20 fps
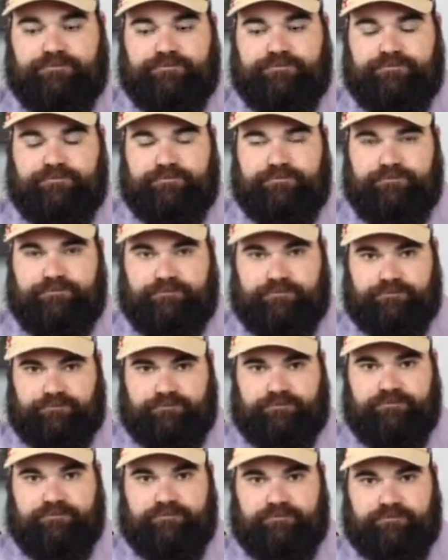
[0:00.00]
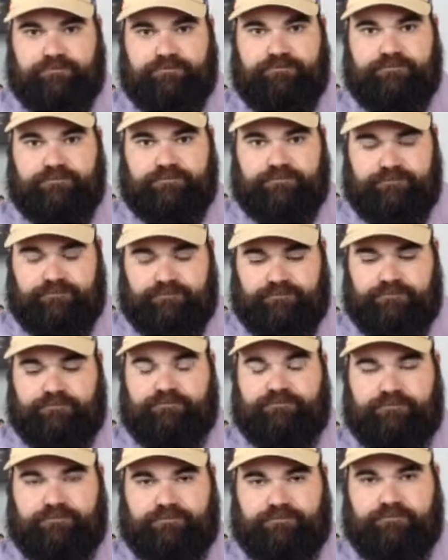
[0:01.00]

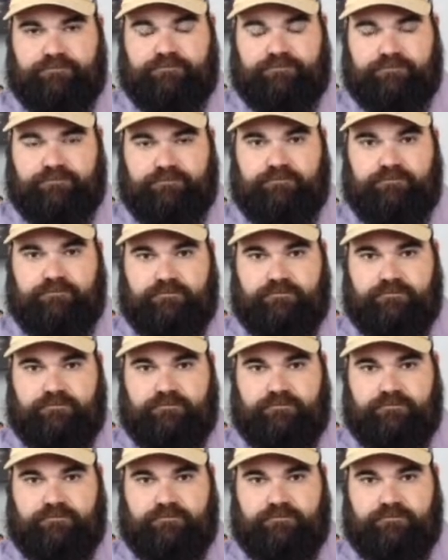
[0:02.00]
(not speaking)